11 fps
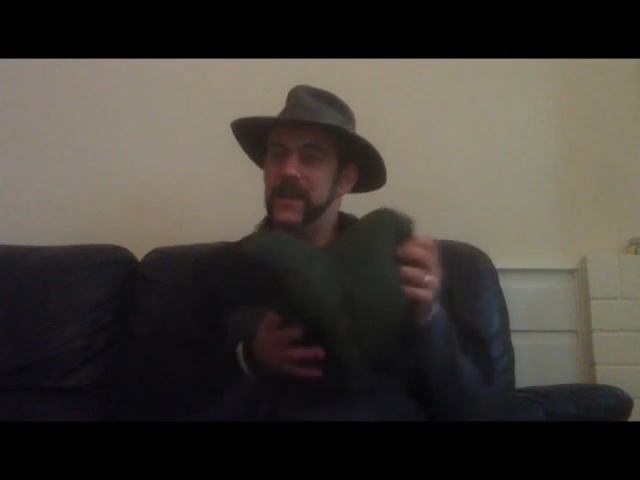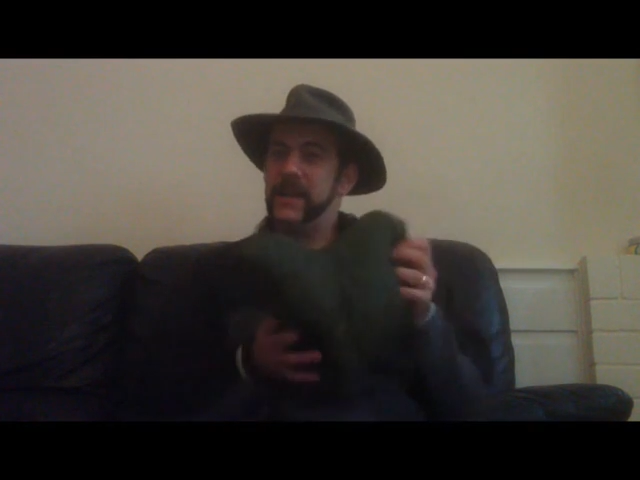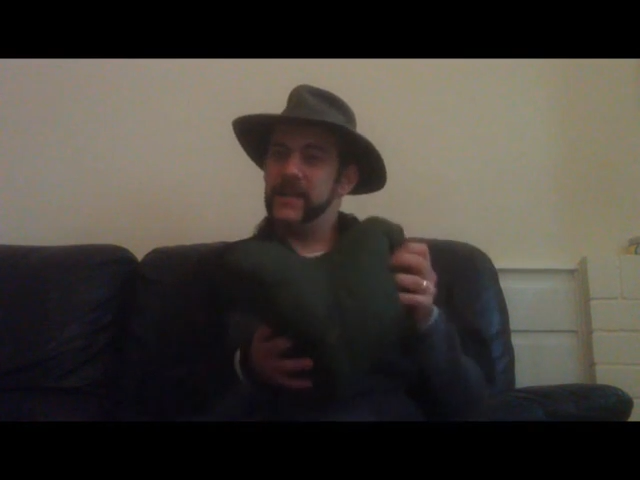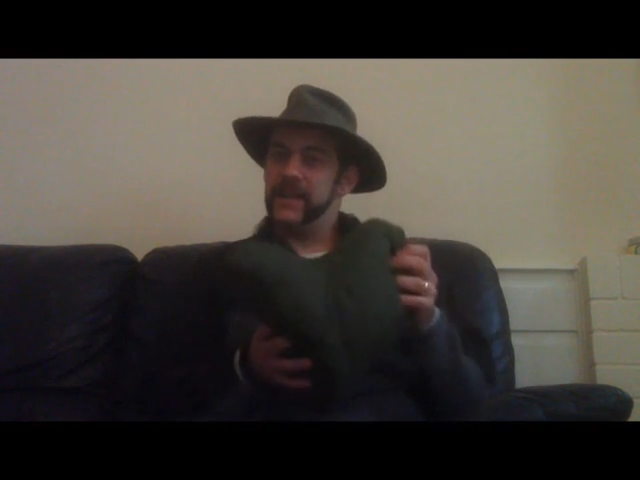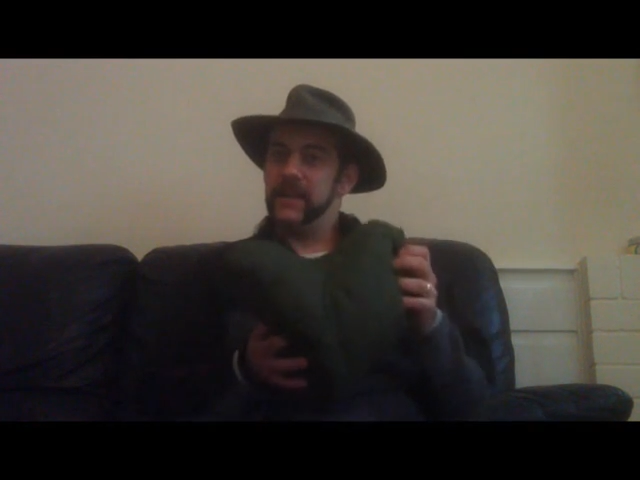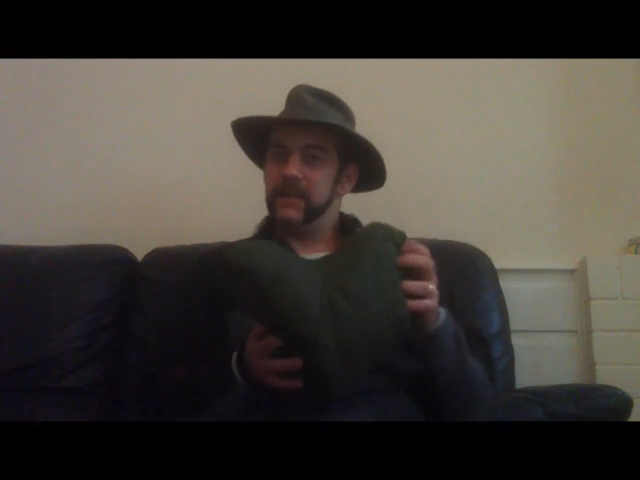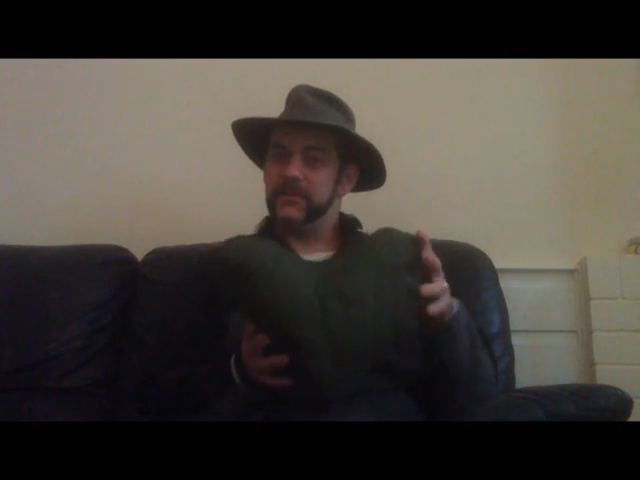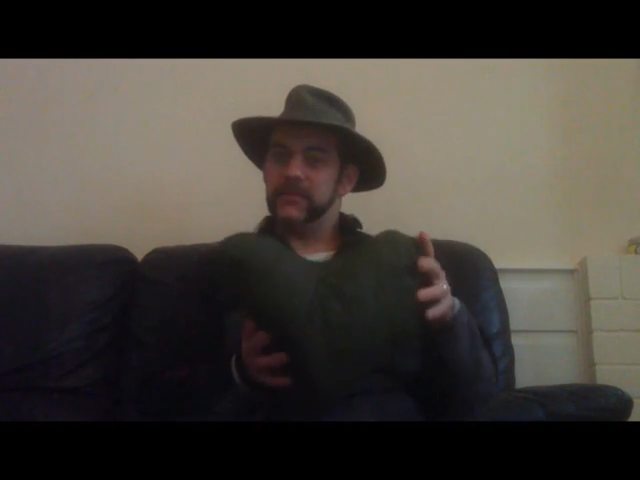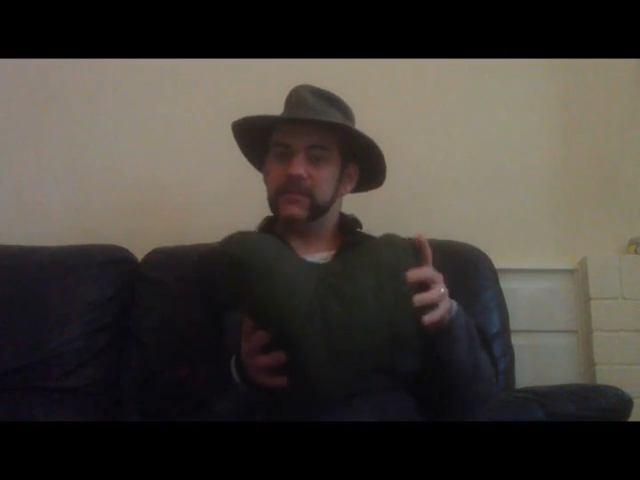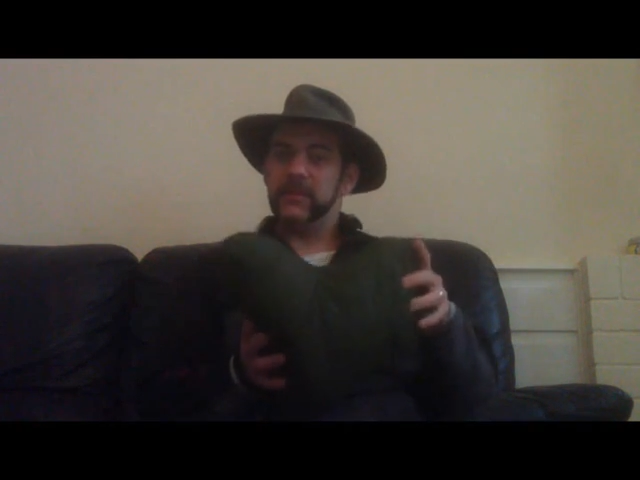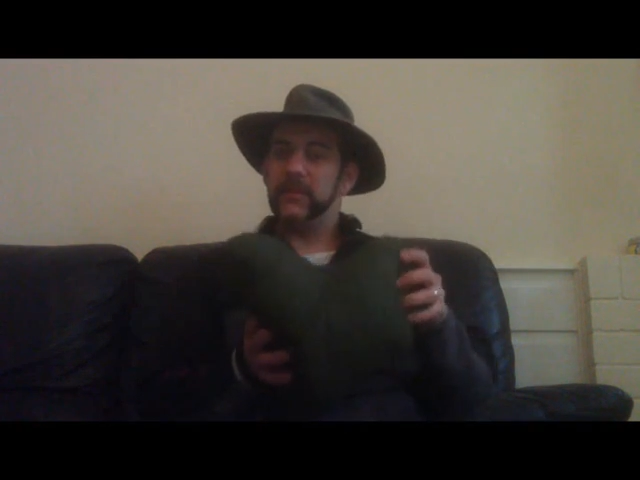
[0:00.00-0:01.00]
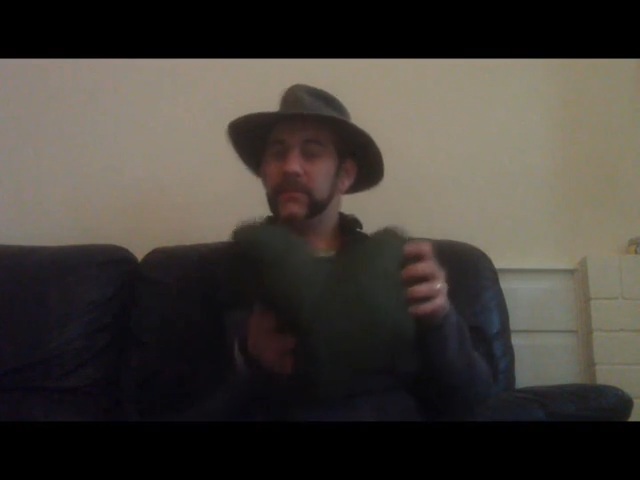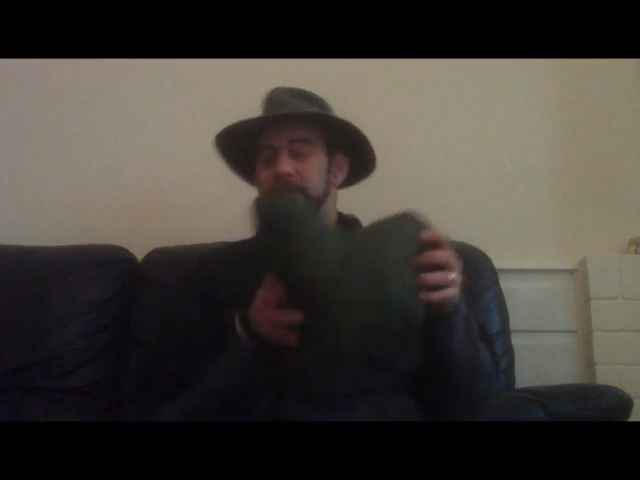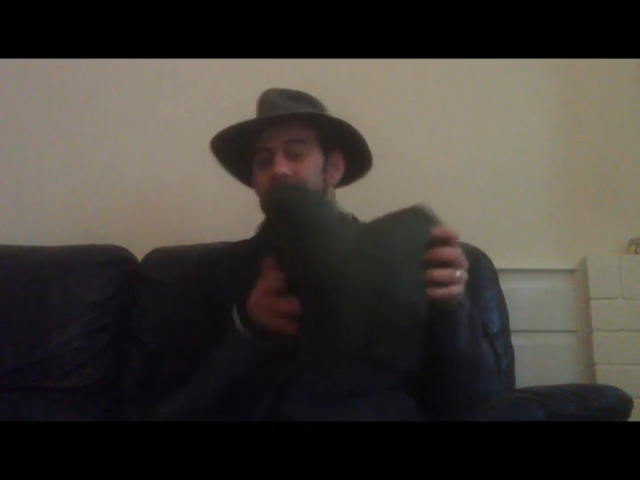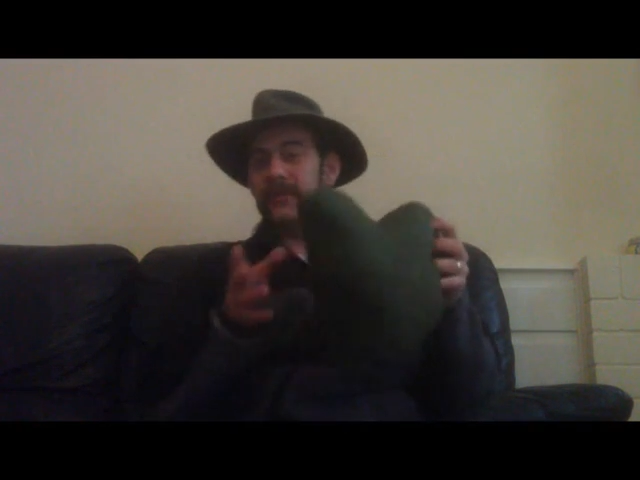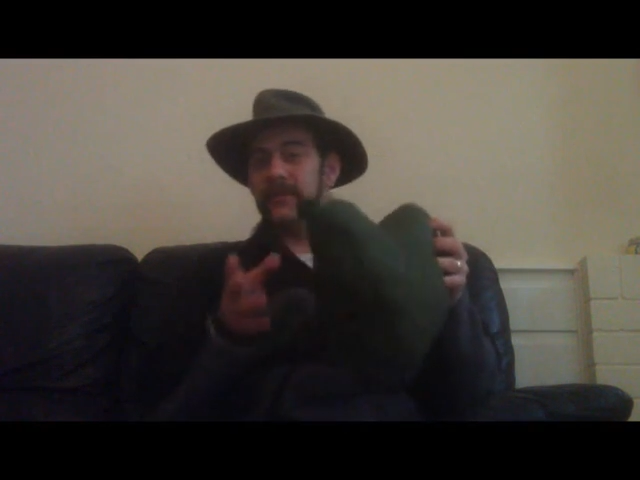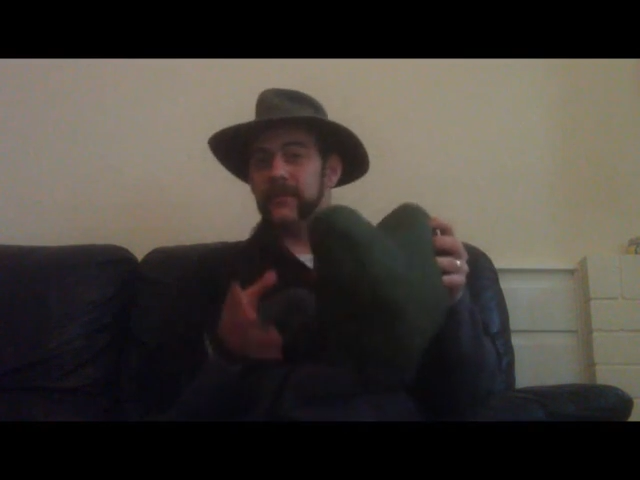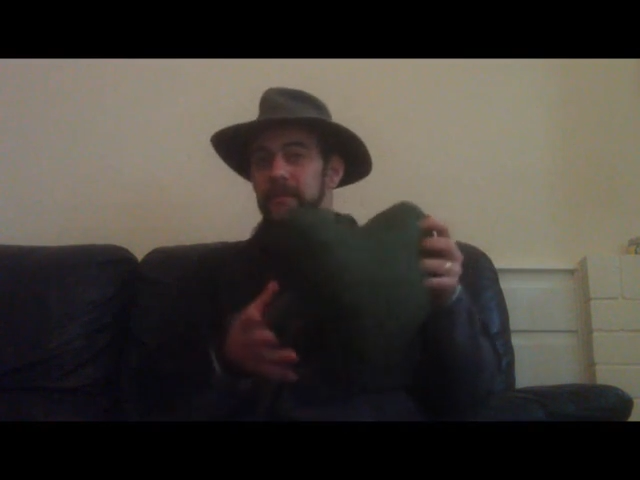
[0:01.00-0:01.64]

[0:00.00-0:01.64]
any cold spots.